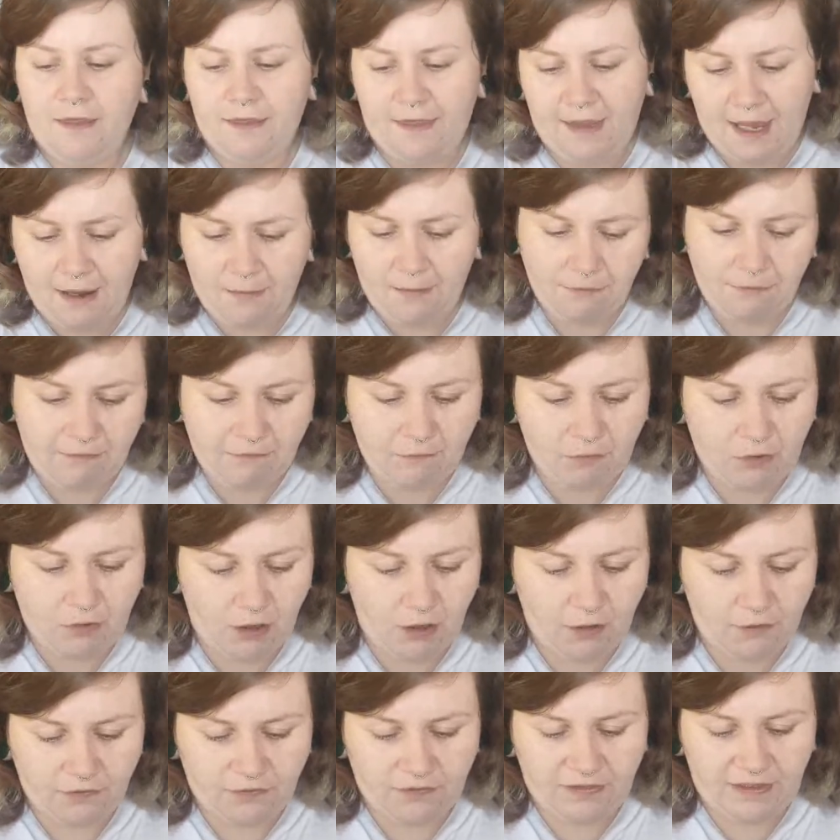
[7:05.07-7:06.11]
Then we've
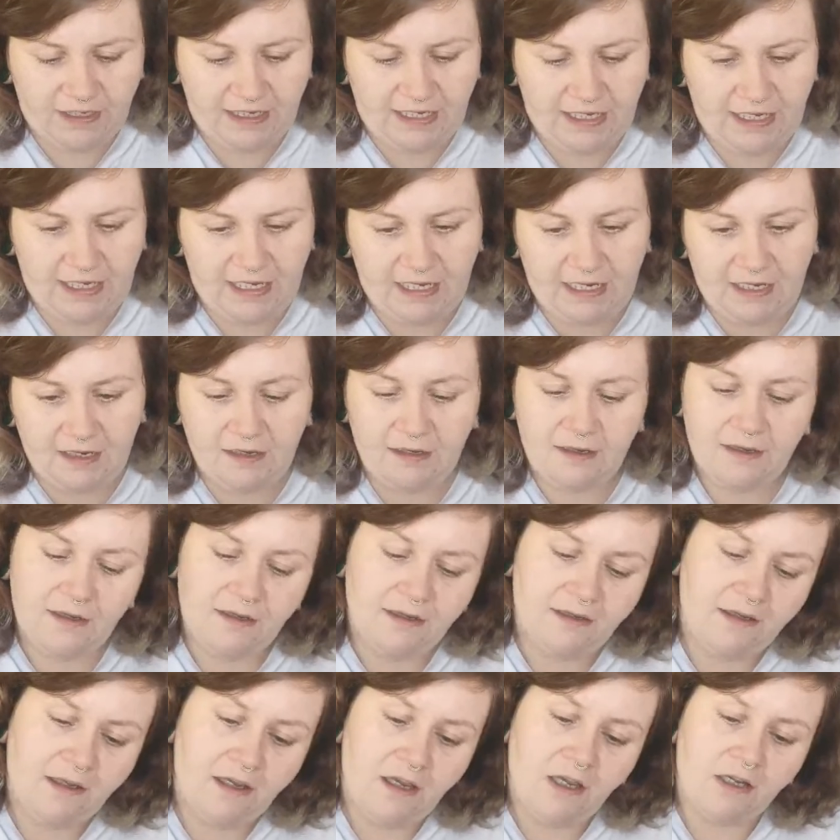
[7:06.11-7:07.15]
got the
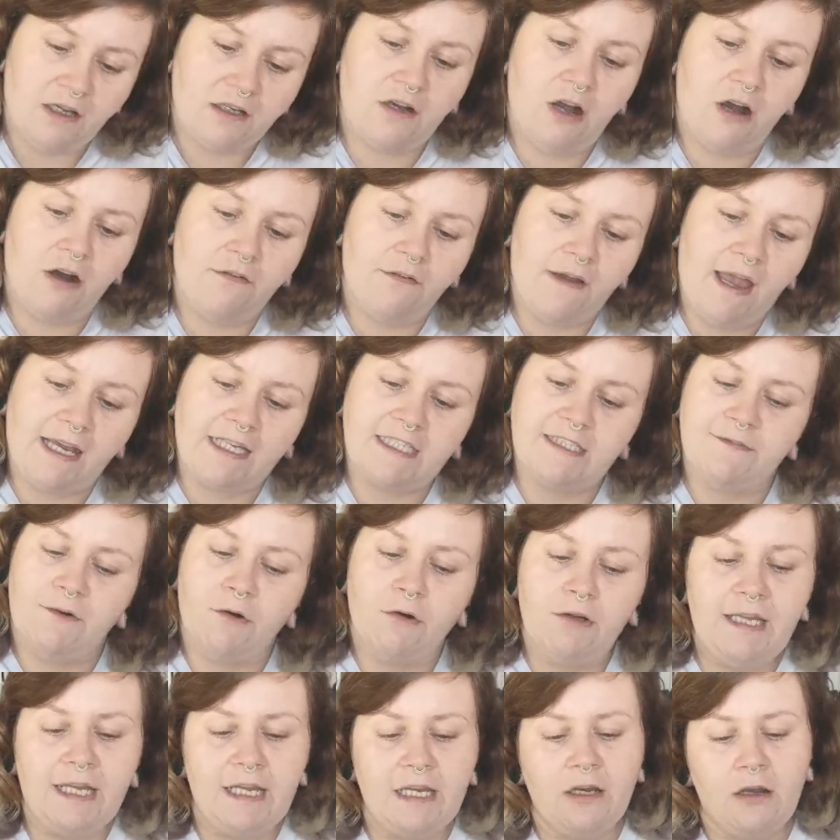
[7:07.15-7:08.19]

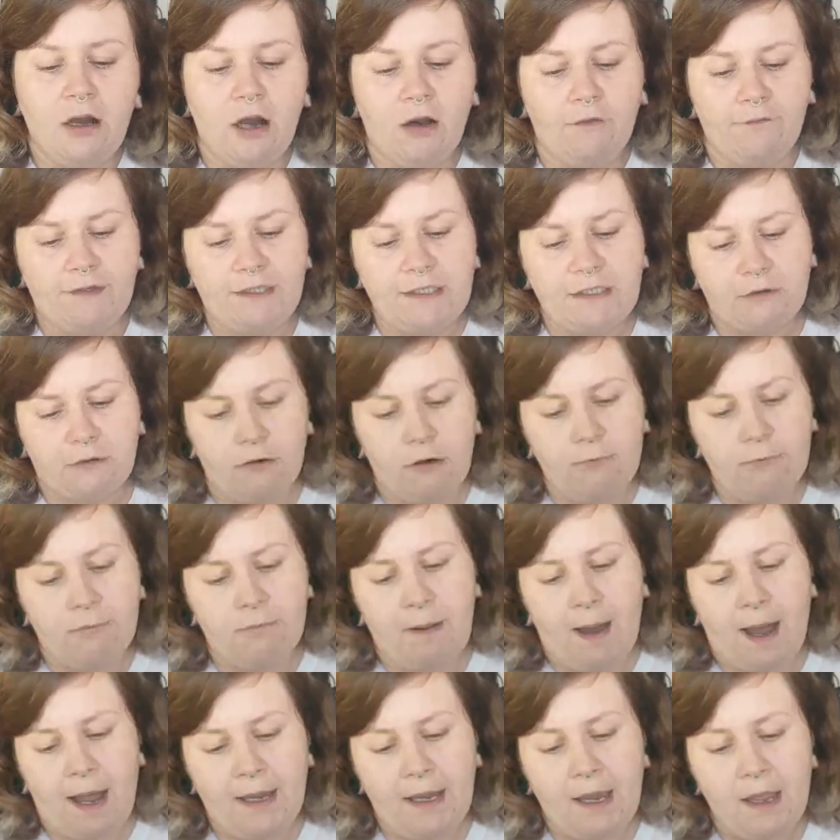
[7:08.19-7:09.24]
exfoliating coffee scrub
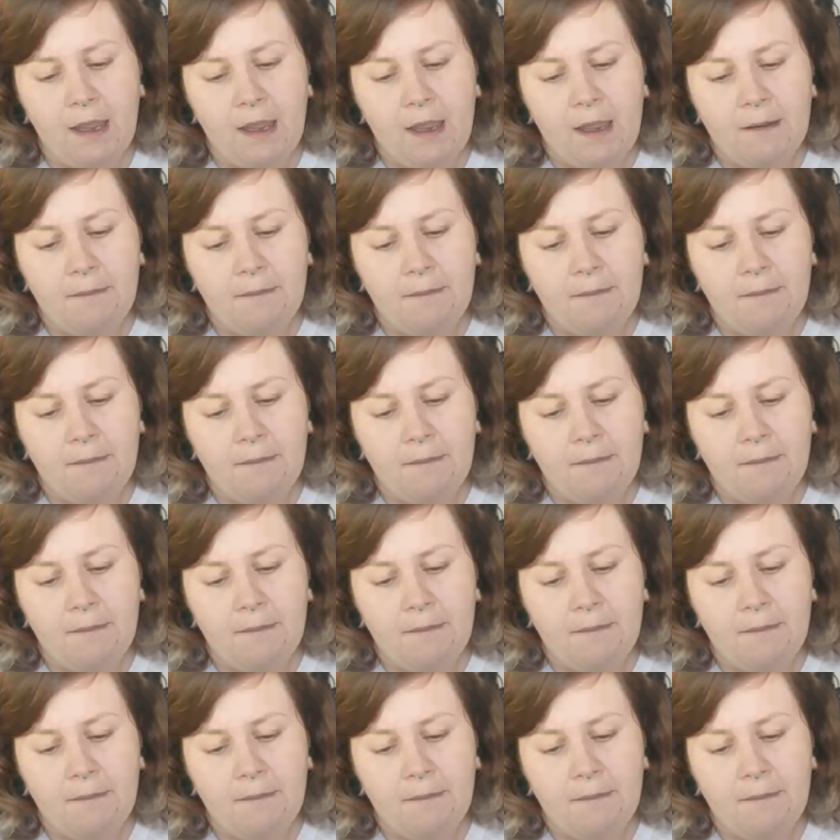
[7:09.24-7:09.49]
by